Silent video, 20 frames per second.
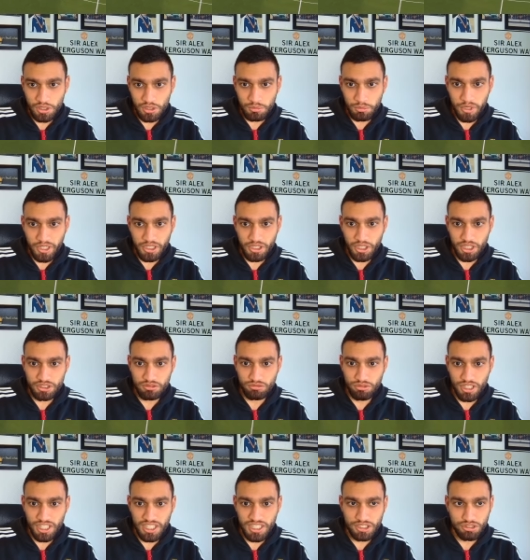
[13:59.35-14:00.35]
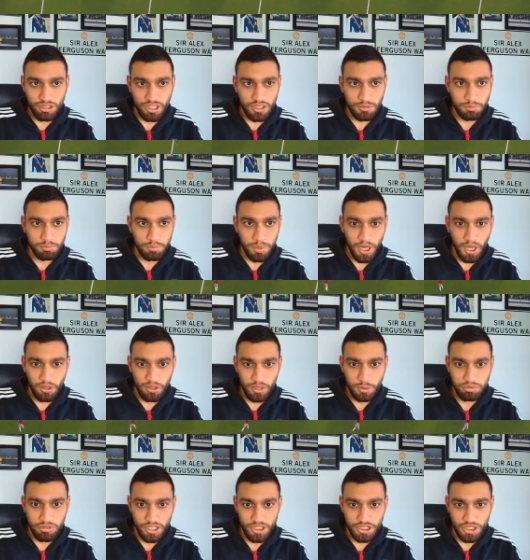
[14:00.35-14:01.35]
Man United really trying to pile the
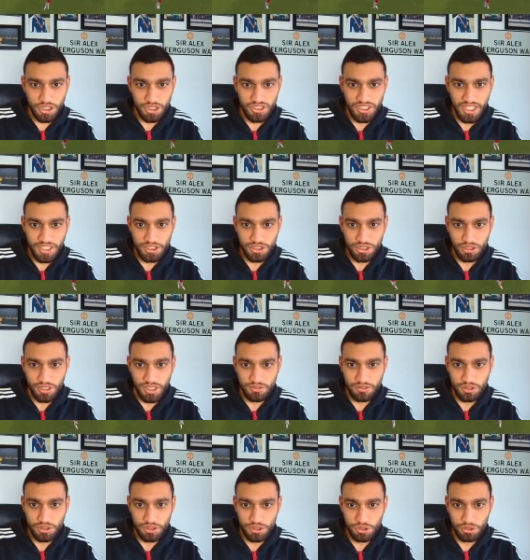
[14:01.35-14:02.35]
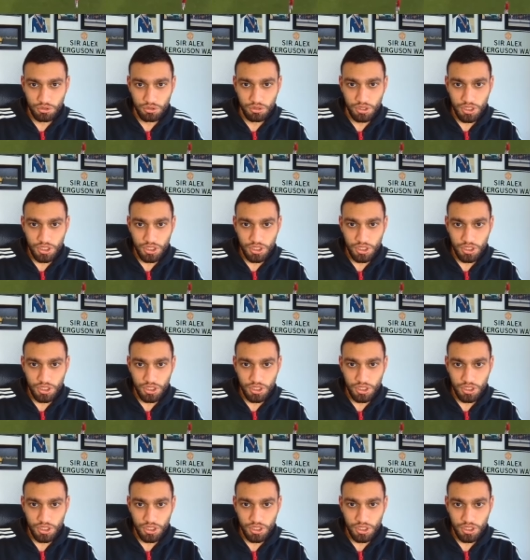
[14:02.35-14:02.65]
pressure. Sancho gives it to Shaw.